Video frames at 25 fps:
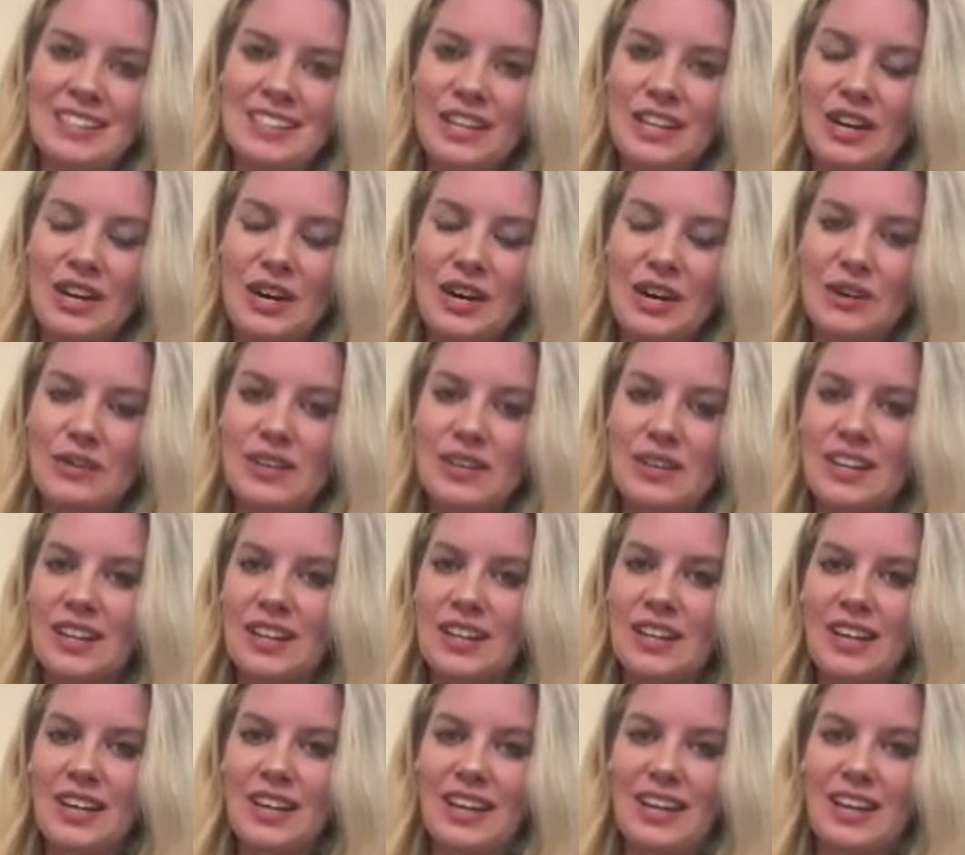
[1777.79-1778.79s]

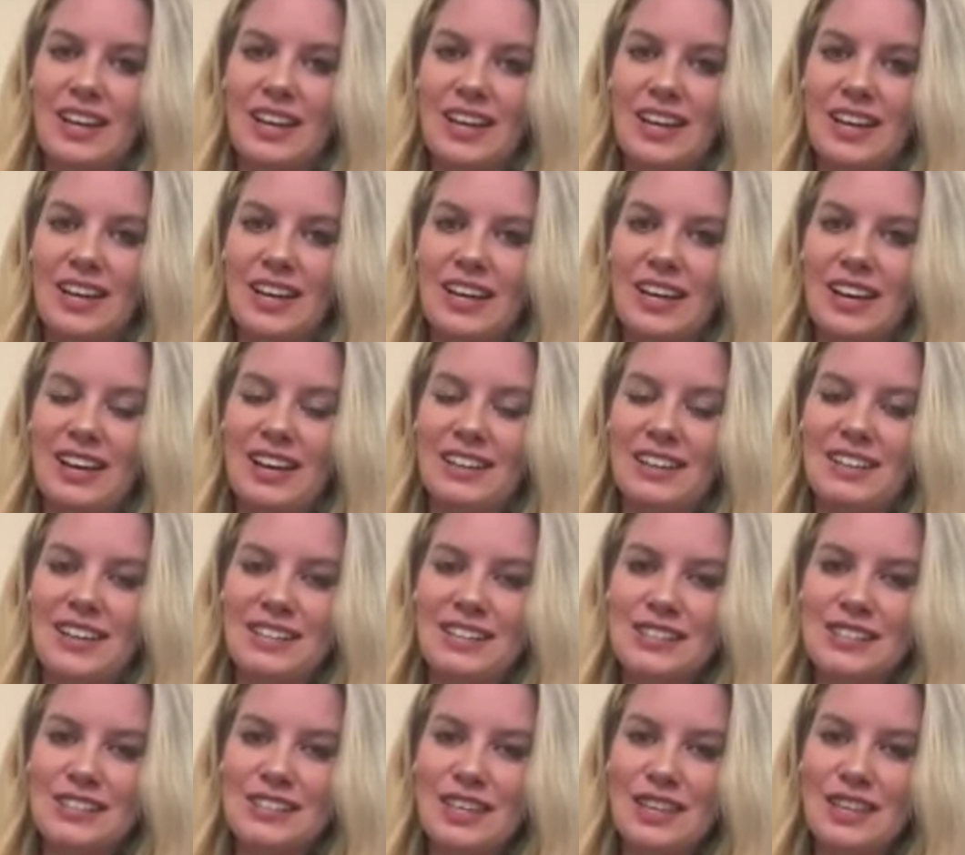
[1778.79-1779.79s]
and
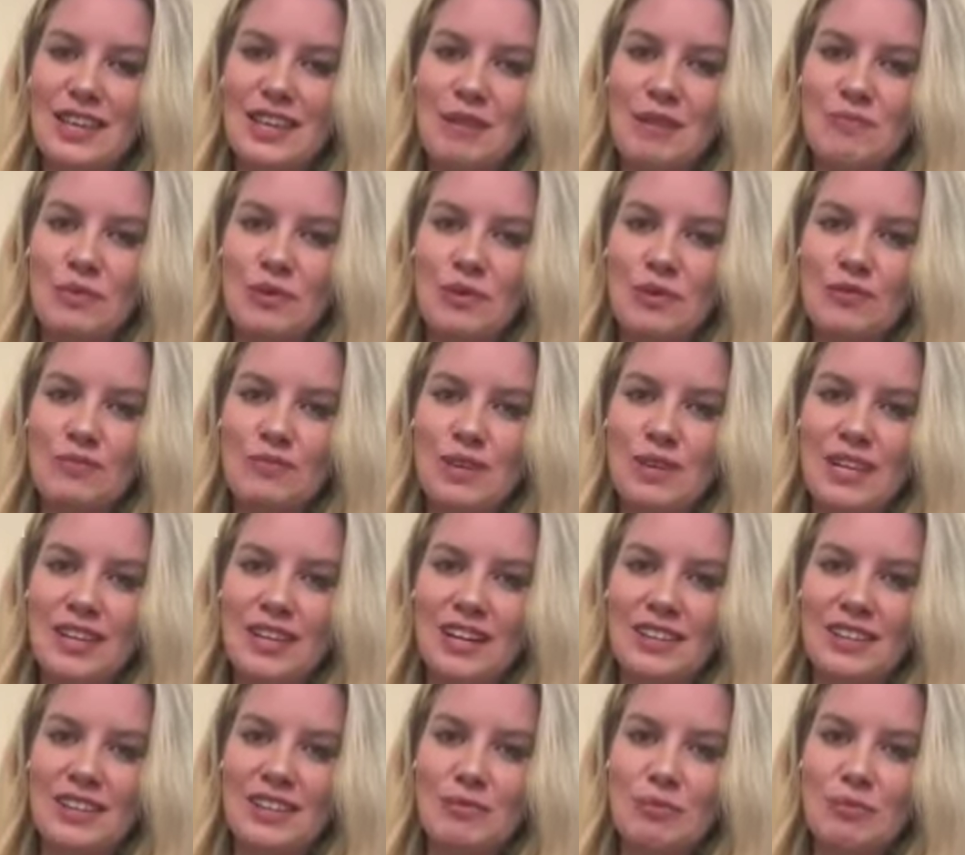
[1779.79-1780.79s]
I just think that
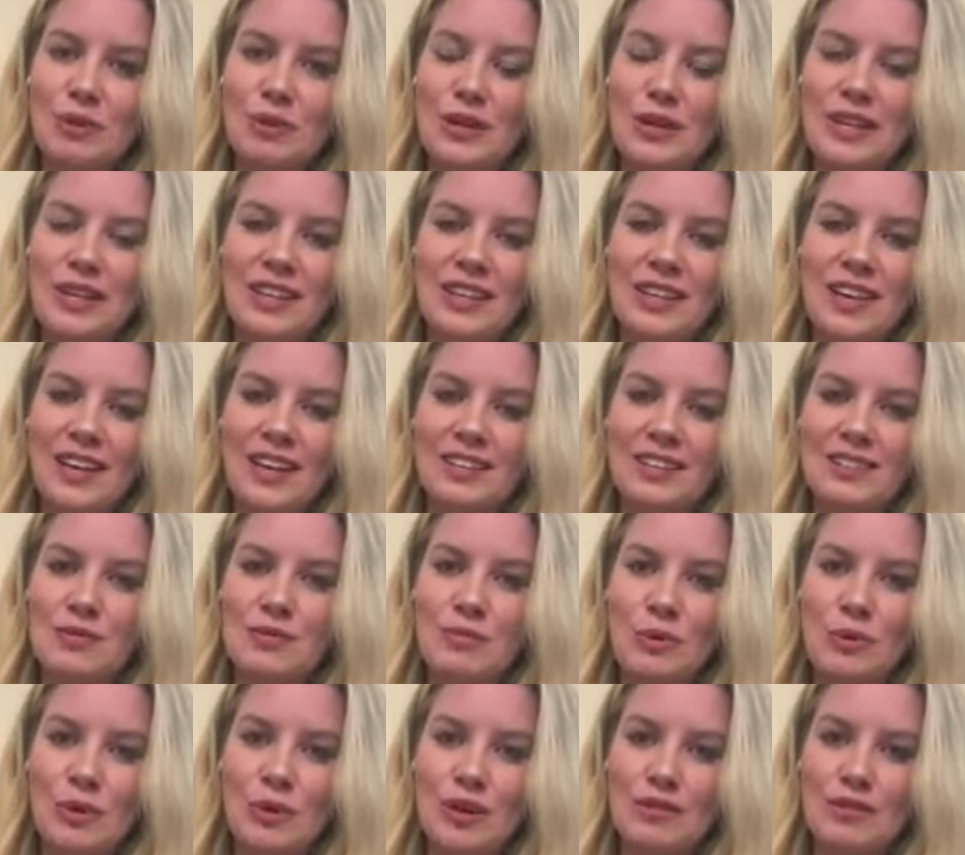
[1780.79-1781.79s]
movement and the breathing, it's
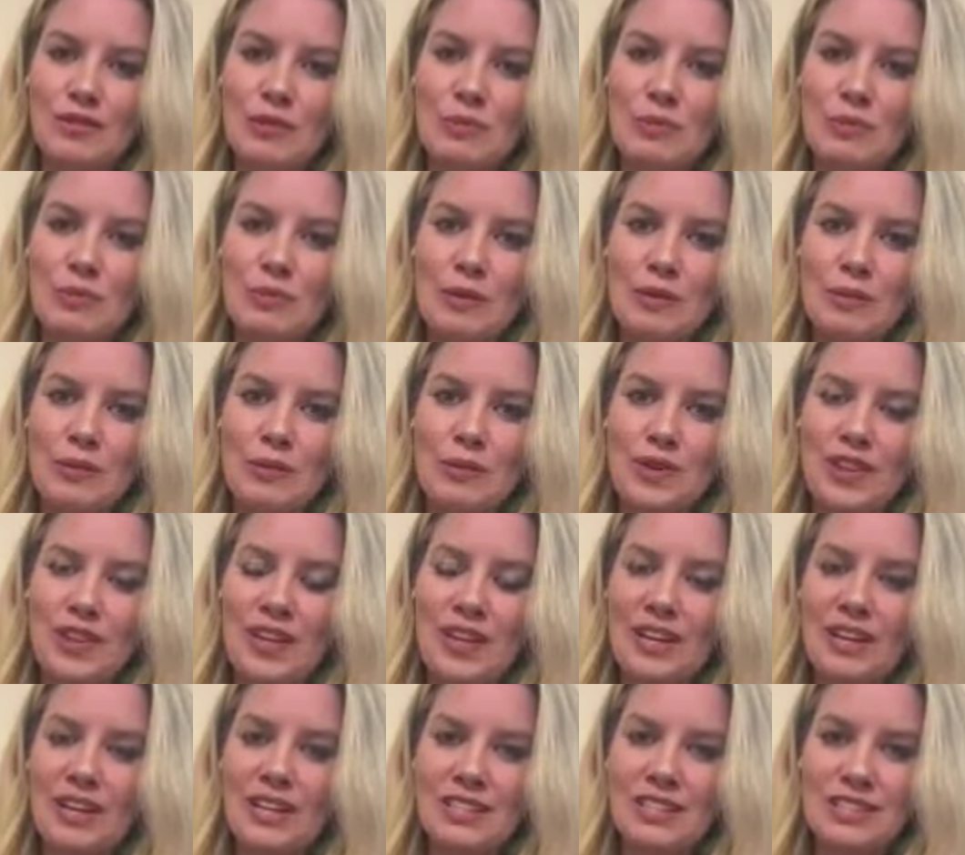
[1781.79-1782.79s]
important for people with
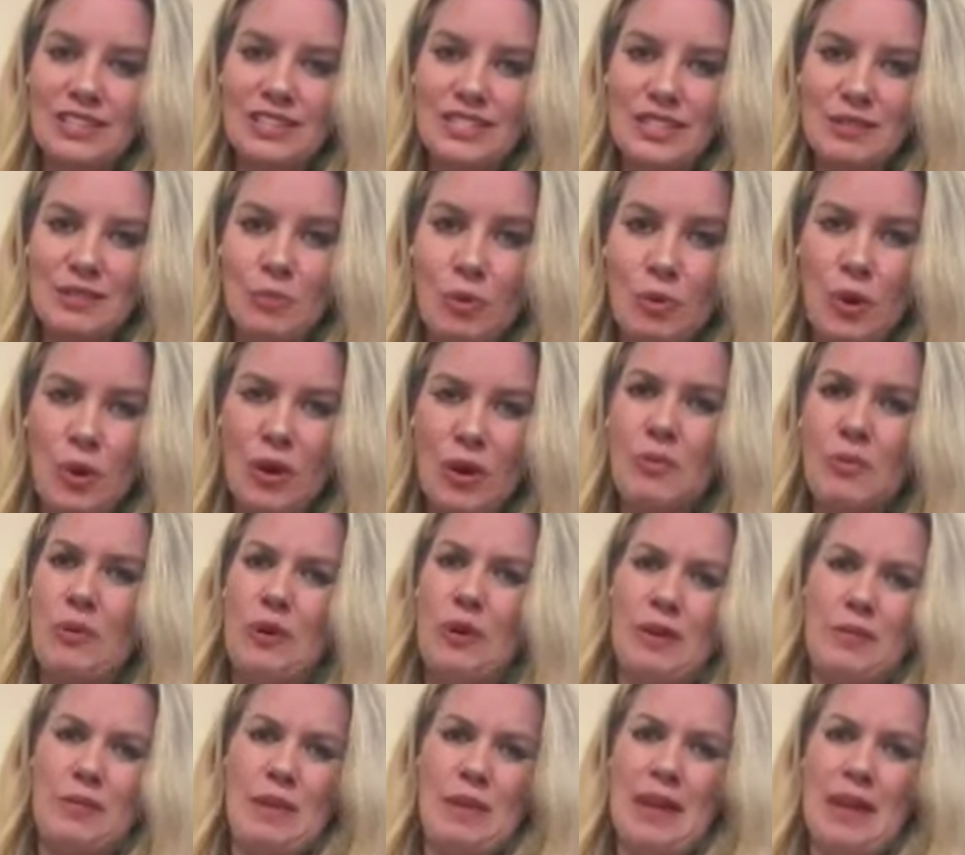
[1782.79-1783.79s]
ADHD, more
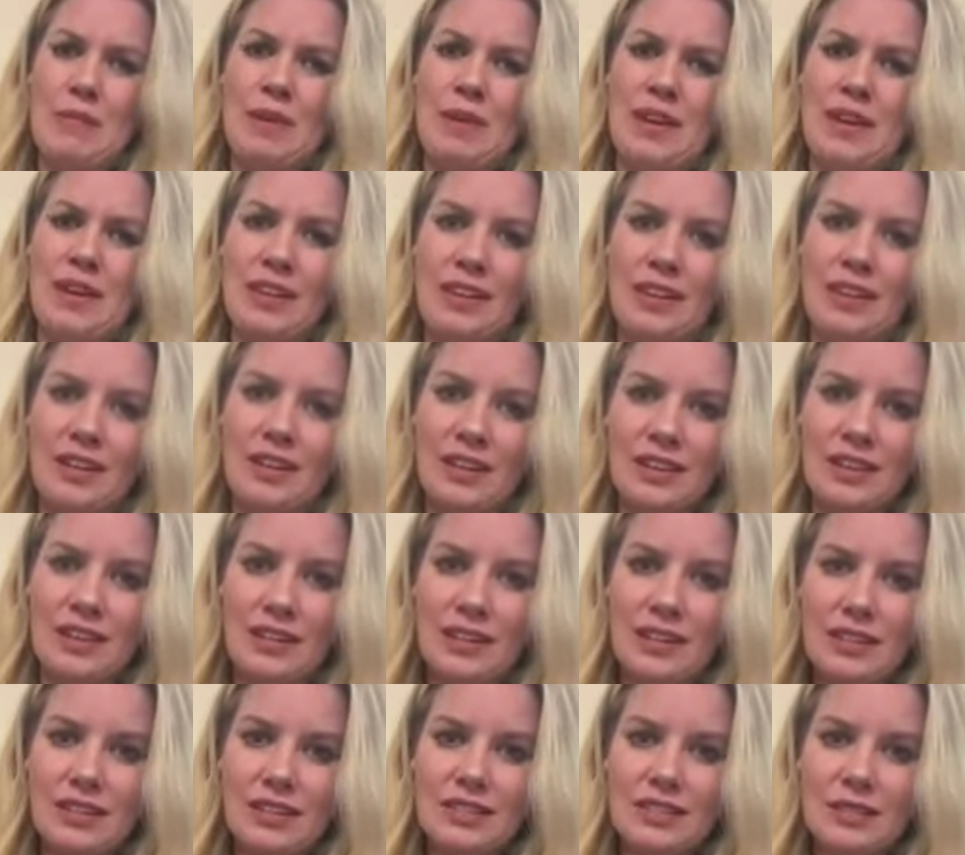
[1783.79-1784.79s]
important maybe than
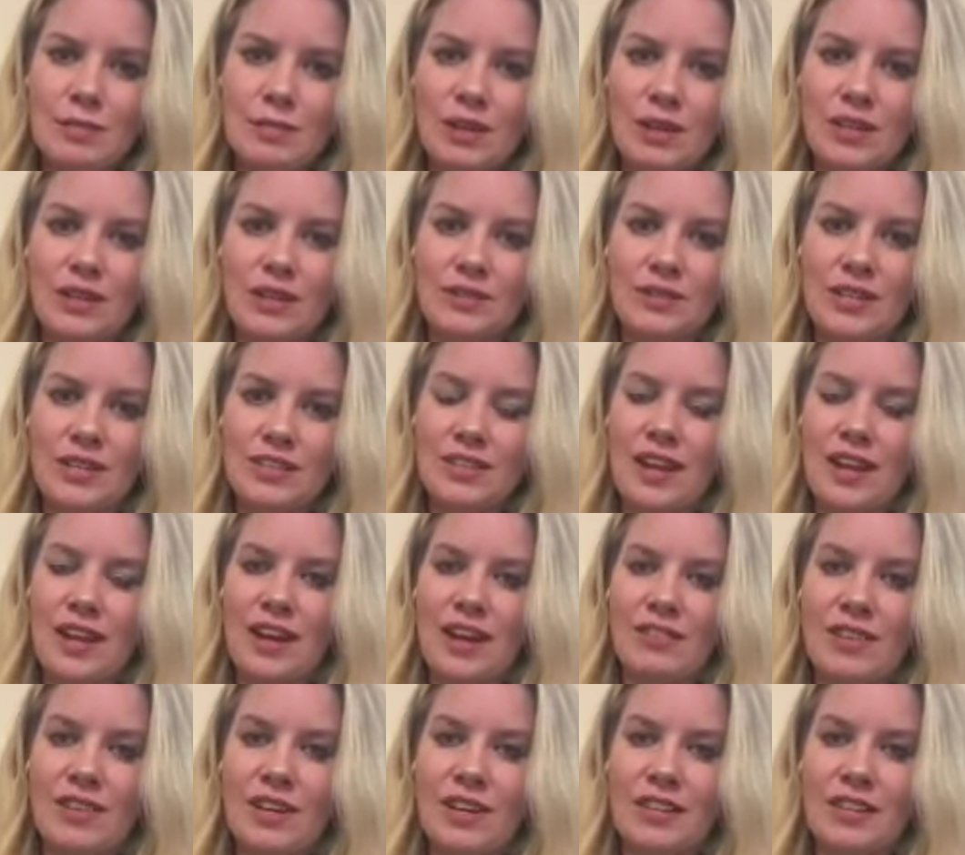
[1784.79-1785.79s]
somebody who doesn't
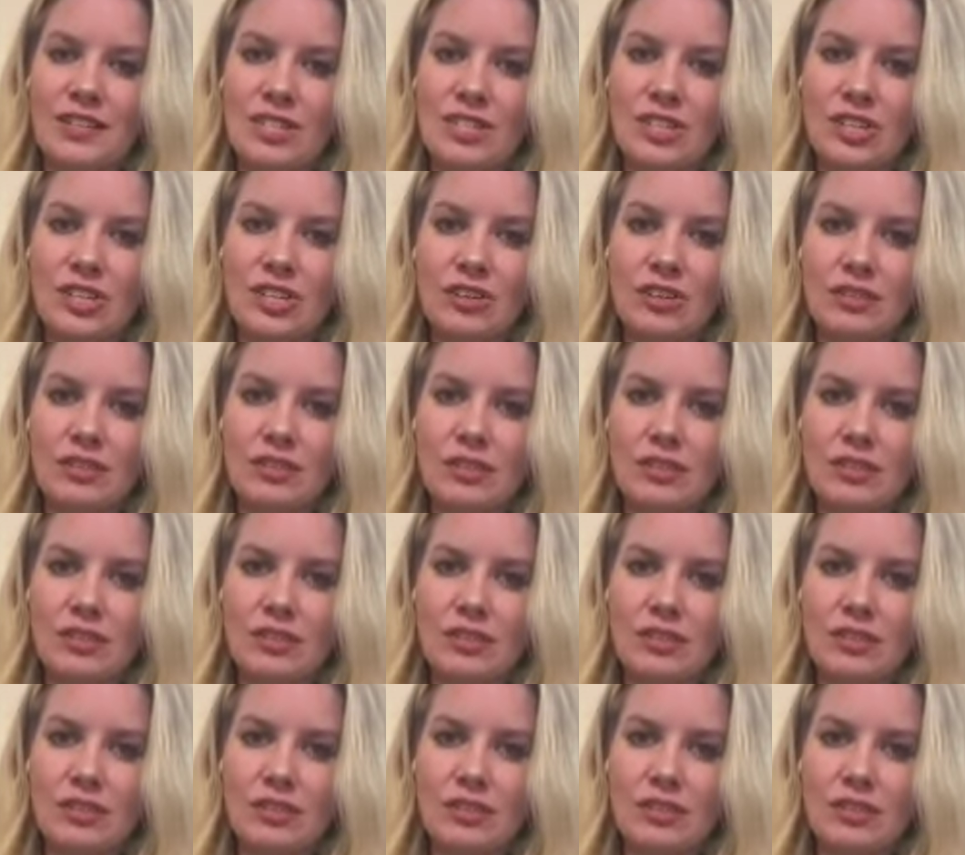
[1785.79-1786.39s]
have that issue.